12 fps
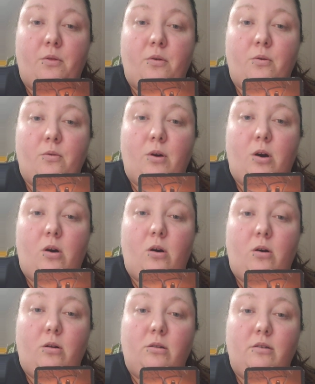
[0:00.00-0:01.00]
through
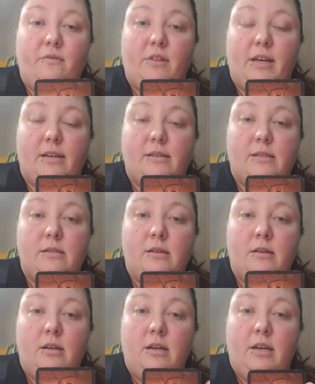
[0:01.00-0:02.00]
all of this,
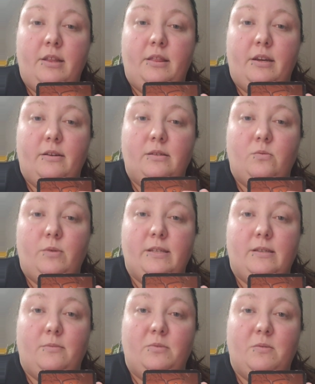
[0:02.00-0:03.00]
there is
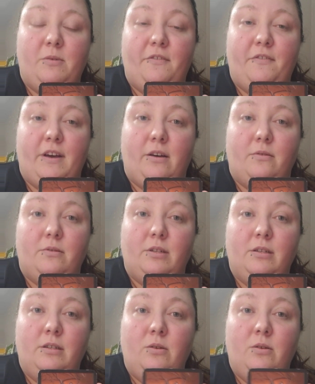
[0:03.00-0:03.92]
wisdom to be found